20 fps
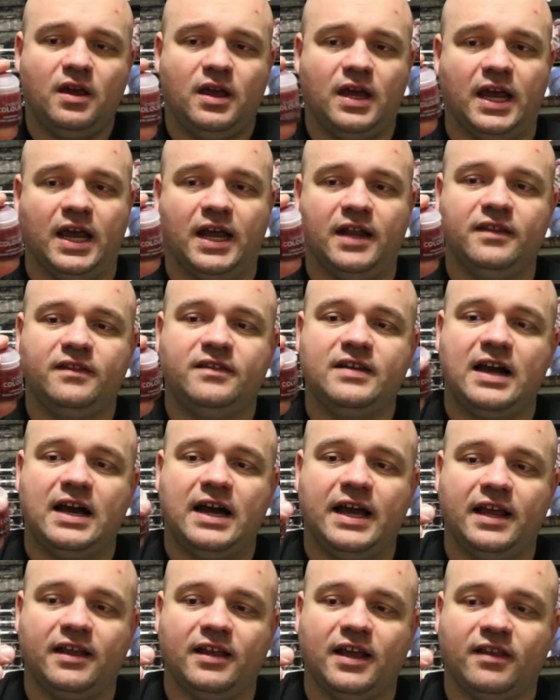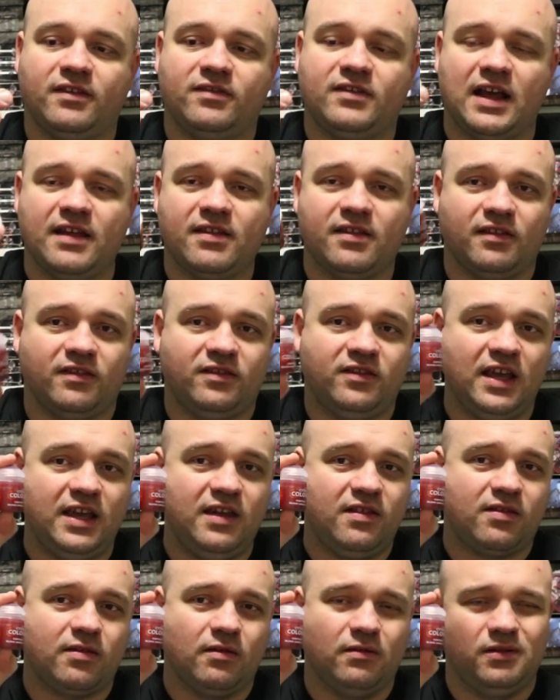And uh, it, it does a
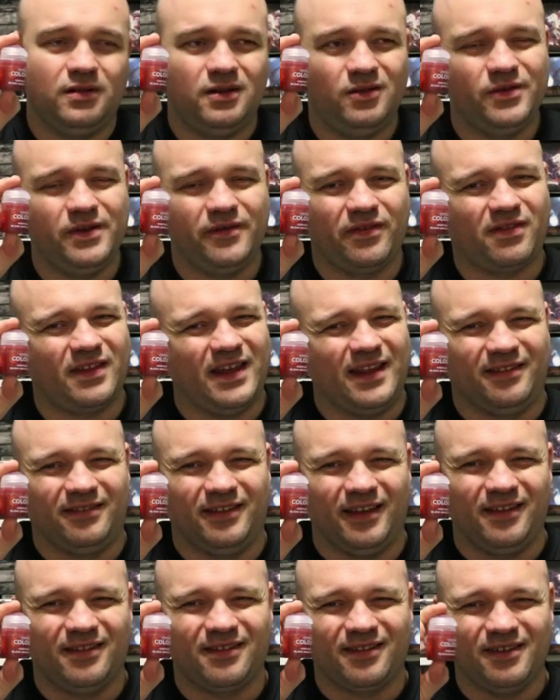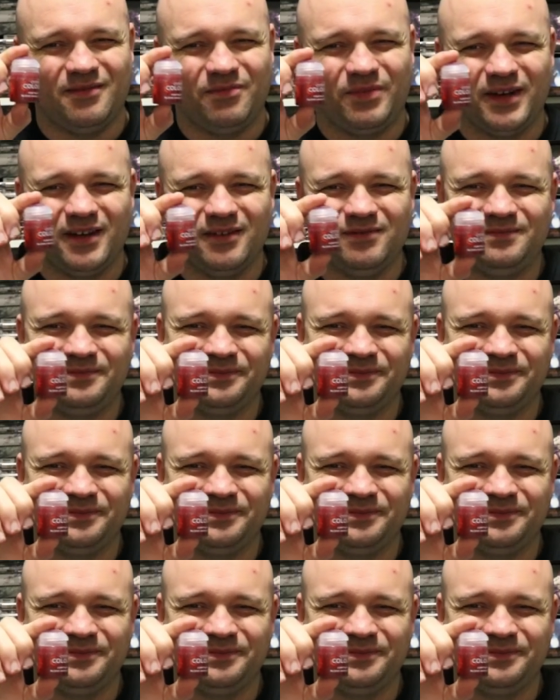decent, well, I wouldn't even say decent, but